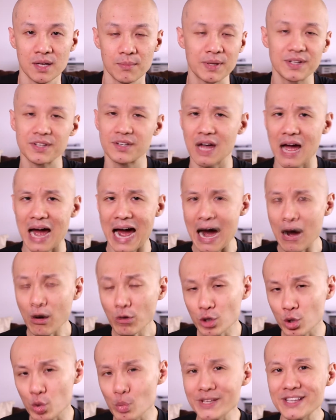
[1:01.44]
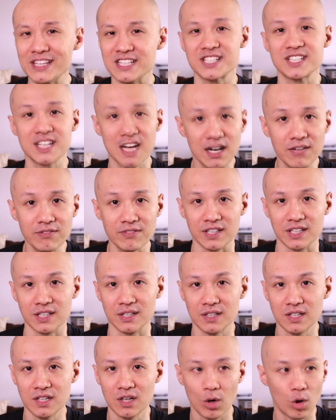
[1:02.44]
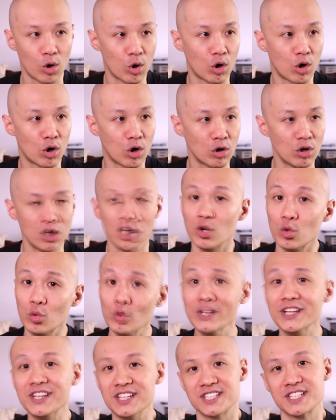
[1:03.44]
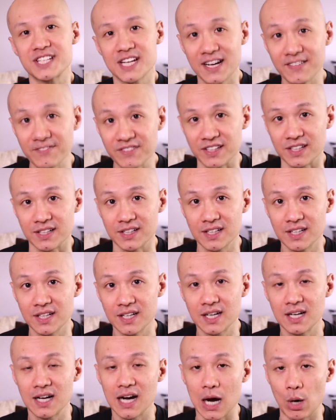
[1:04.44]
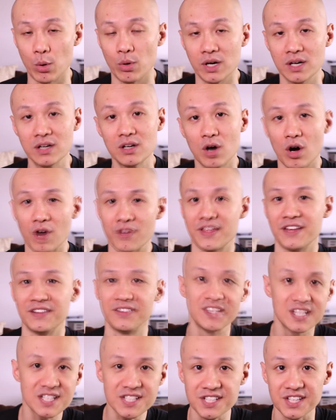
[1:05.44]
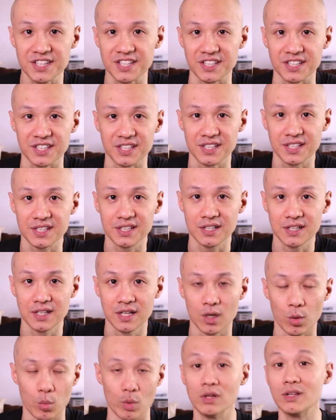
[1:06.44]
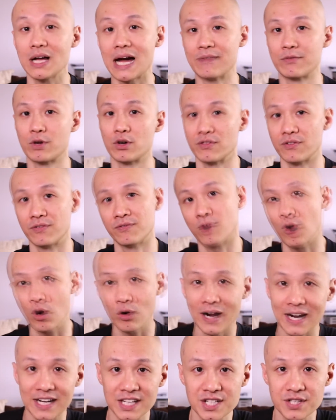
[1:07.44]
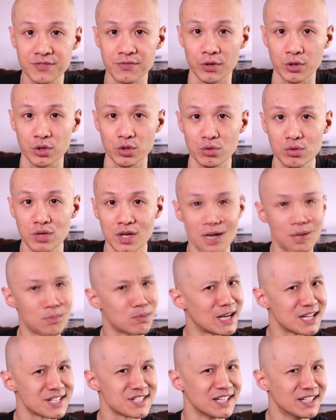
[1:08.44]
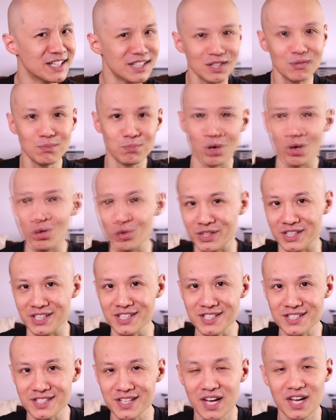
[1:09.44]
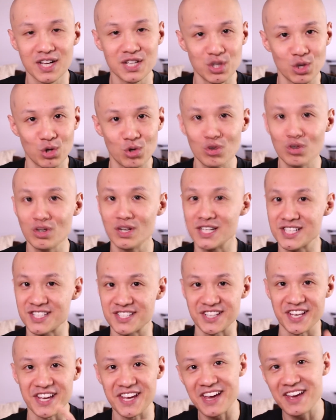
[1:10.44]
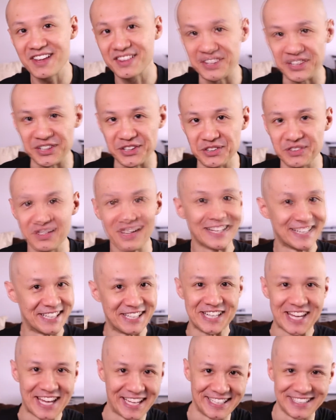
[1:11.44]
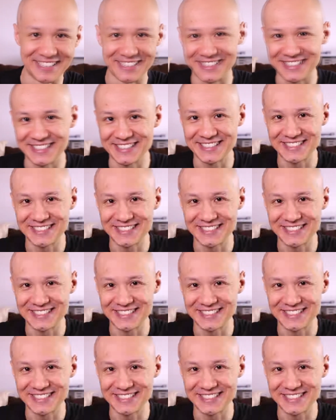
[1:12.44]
But how do we discover or rediscover our authenticity? Well, I've got 4 ideas for you, plus a little bonus, so stay till the end.